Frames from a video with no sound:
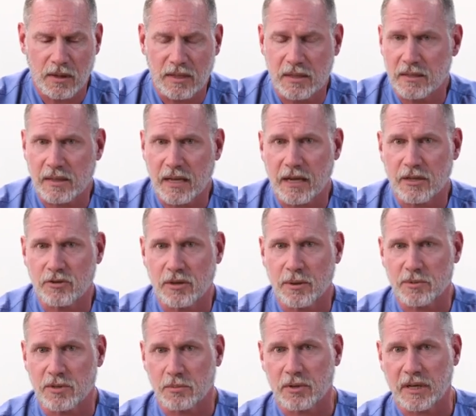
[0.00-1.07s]
These test
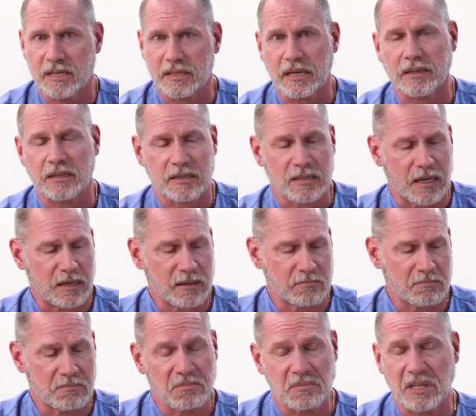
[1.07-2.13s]
strips are placed on the
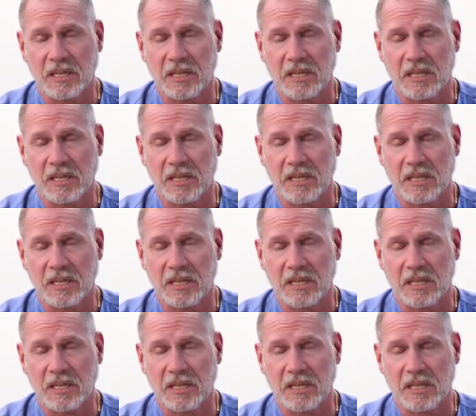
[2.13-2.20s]
tongue.